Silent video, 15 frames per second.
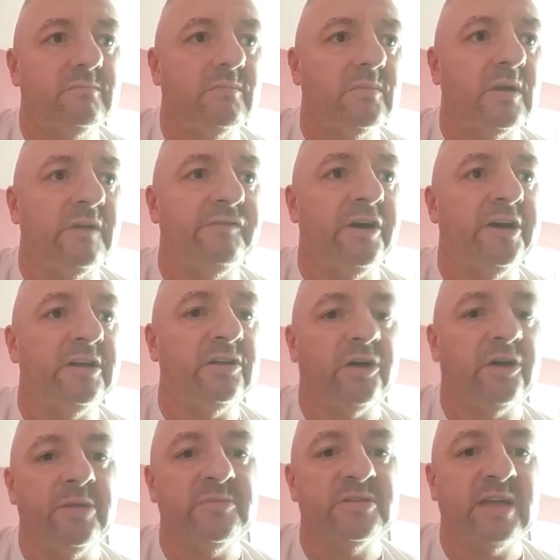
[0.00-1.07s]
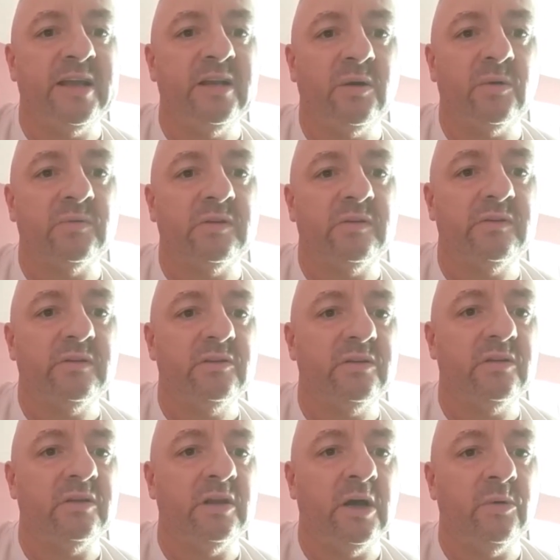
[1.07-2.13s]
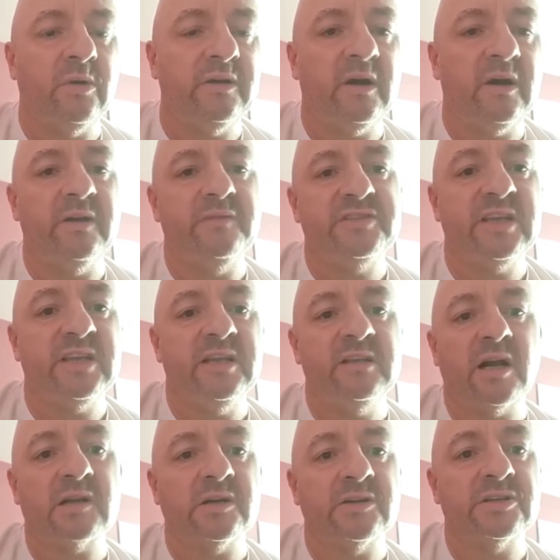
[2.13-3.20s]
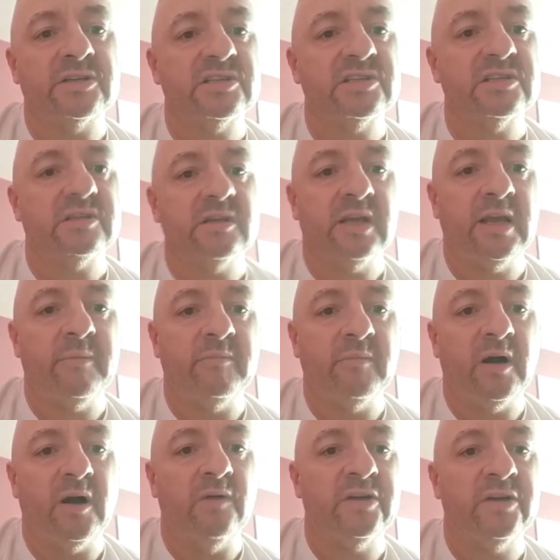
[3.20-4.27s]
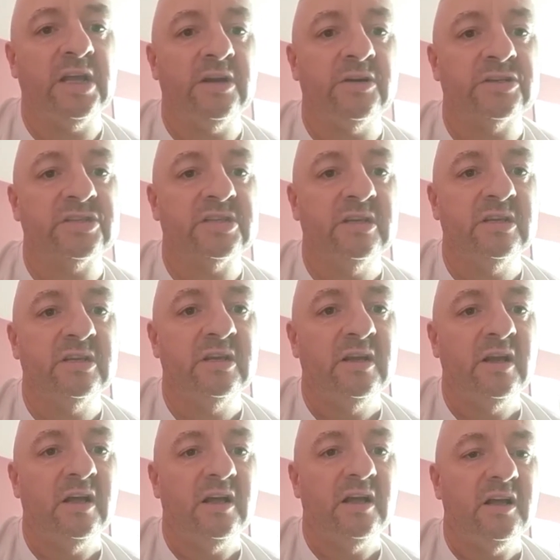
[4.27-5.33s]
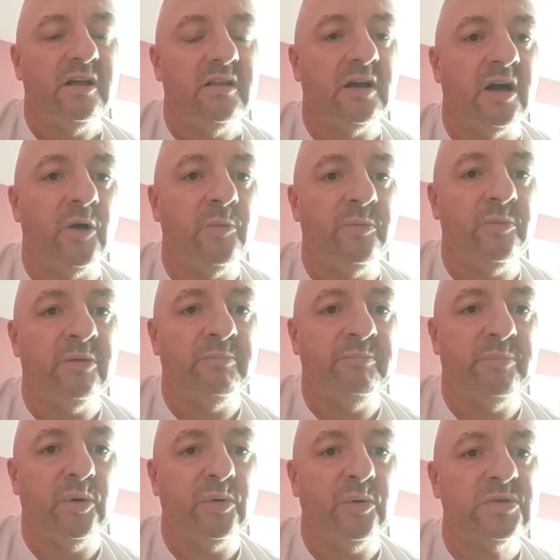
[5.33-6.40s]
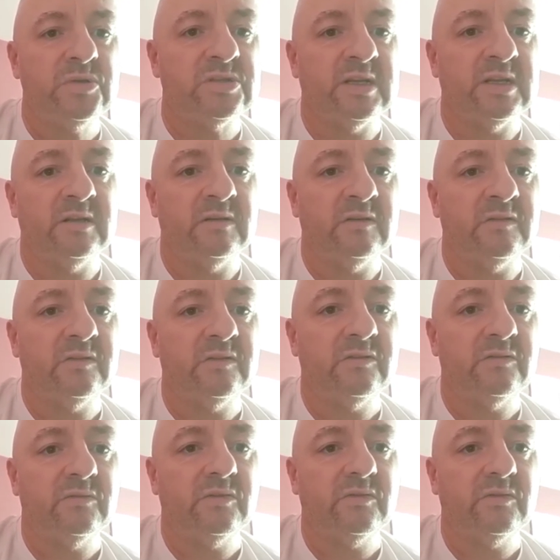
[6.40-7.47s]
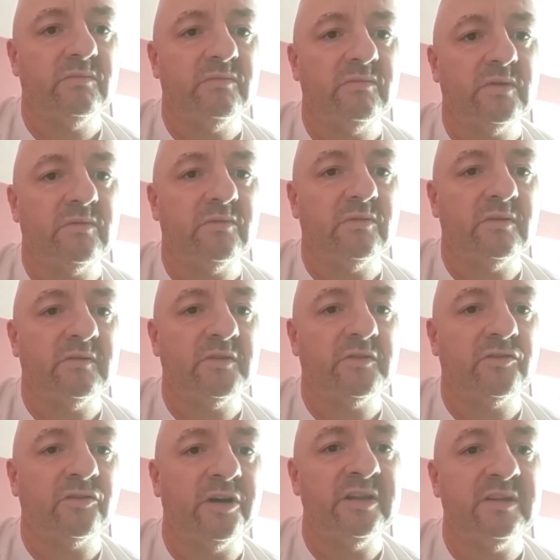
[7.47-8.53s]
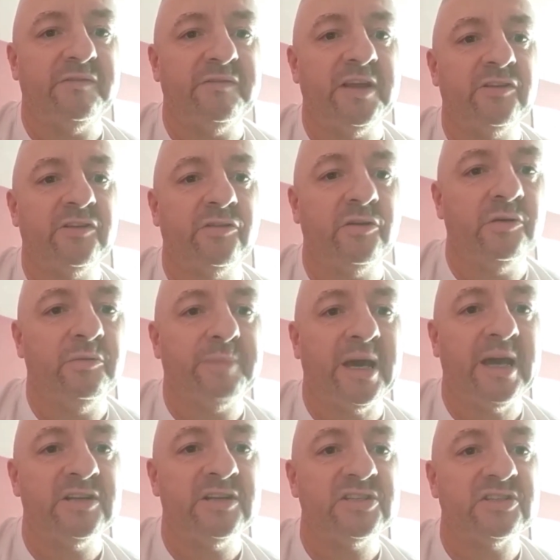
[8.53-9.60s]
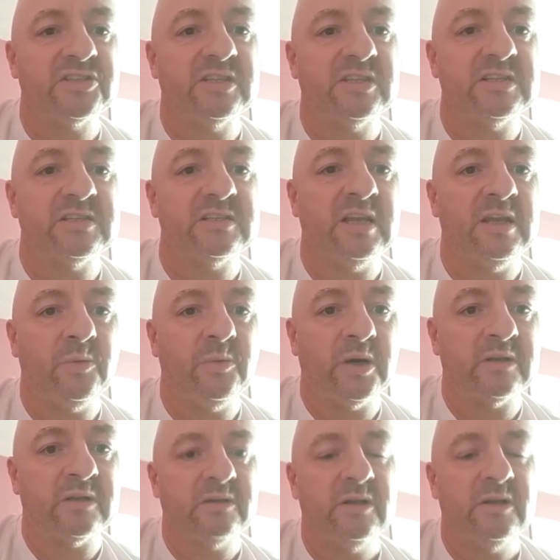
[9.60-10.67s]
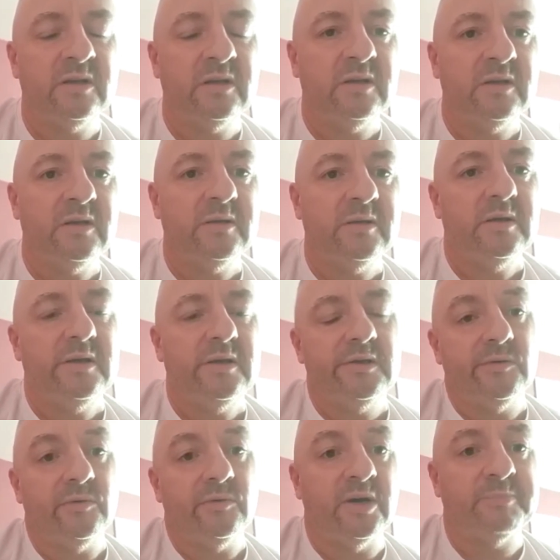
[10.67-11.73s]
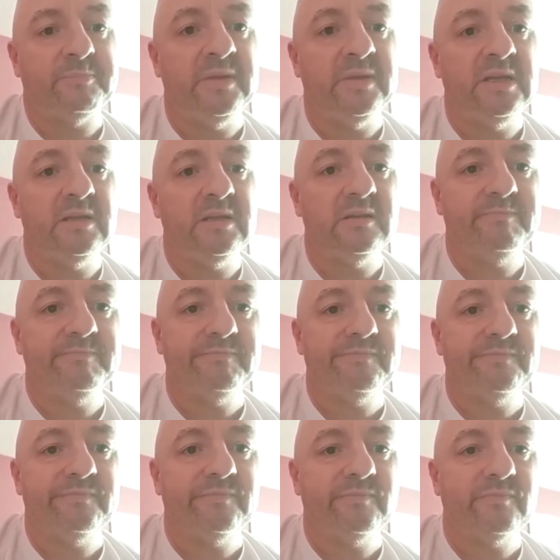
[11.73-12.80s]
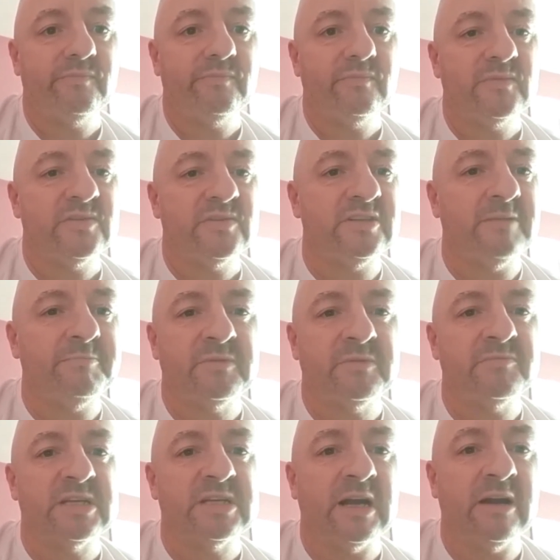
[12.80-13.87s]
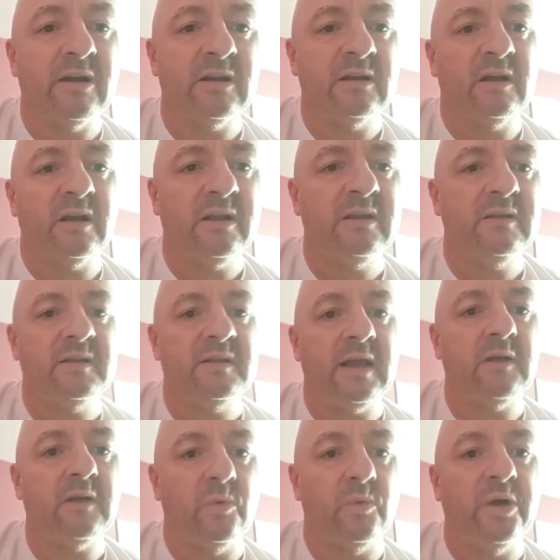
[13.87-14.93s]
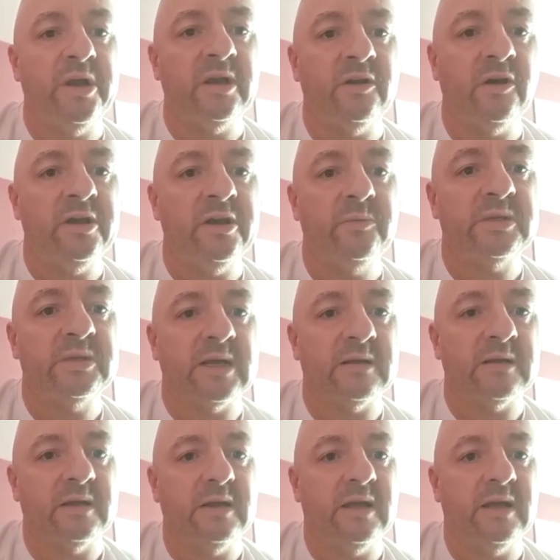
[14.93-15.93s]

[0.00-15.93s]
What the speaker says: I find at times they don't. I've seen doctors over the years opening books and trying to flick through pages to see what me symptoms are, and I can get quite annoyed with that,